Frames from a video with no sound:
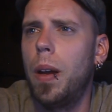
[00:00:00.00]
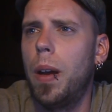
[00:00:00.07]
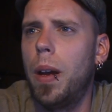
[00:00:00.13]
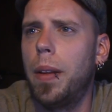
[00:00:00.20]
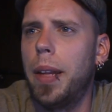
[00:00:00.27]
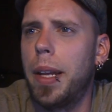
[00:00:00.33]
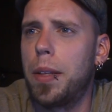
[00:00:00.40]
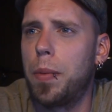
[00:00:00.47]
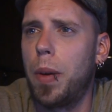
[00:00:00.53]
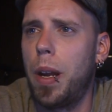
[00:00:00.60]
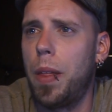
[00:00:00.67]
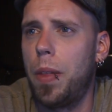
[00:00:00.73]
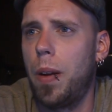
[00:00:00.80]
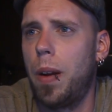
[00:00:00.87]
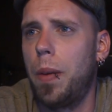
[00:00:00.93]
And that's what I
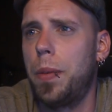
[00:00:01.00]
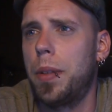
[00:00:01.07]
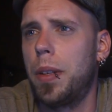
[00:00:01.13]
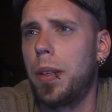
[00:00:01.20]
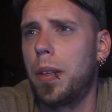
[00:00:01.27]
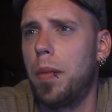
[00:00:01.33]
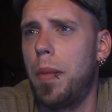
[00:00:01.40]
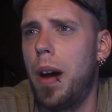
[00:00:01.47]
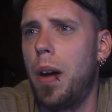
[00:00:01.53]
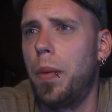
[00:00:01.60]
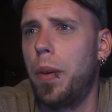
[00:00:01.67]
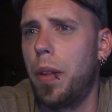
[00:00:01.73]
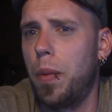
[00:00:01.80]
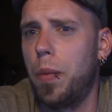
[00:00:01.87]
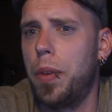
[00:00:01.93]
thought I was going to come out
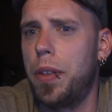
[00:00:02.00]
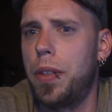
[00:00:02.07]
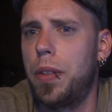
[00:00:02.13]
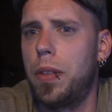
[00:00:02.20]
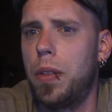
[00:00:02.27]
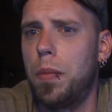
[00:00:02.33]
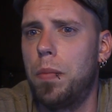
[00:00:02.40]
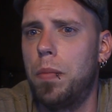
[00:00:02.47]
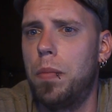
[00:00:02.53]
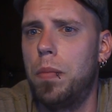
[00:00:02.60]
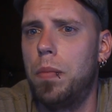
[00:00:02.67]
with, was some,